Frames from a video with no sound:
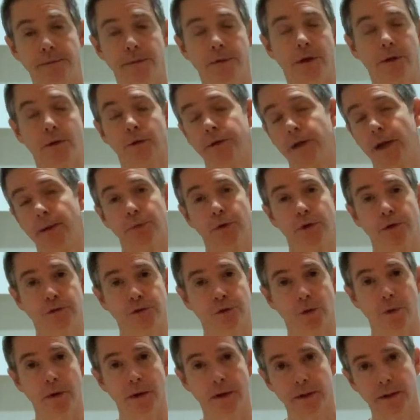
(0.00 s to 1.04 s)
There were a number of
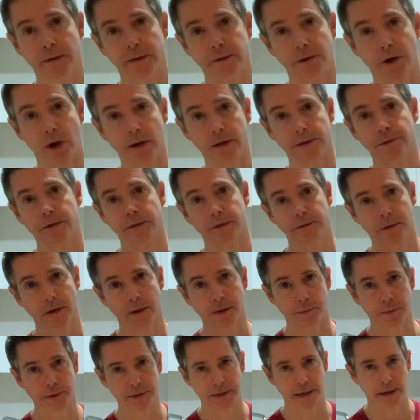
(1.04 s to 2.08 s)
toys, not even
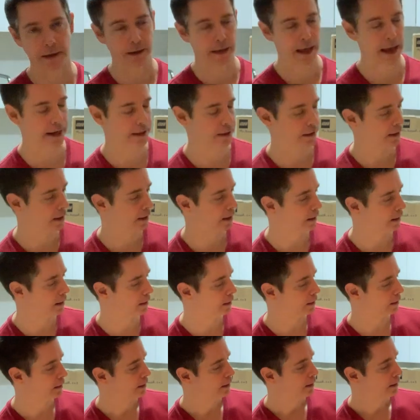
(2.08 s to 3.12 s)
uh, Mattel, ha
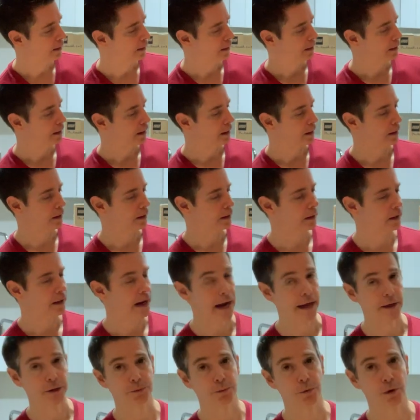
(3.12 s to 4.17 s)
uh, uh,
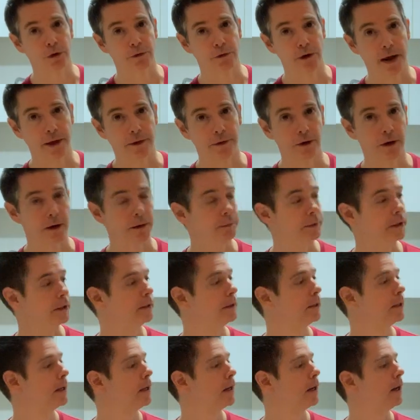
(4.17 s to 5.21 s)
Hasbro rather, I
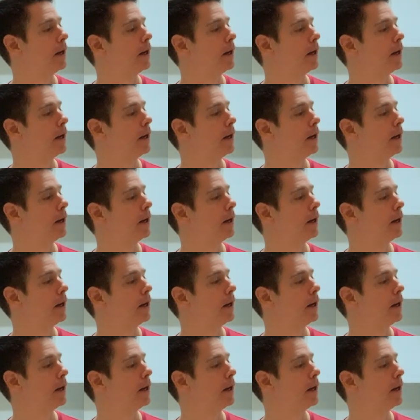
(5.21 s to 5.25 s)
mean.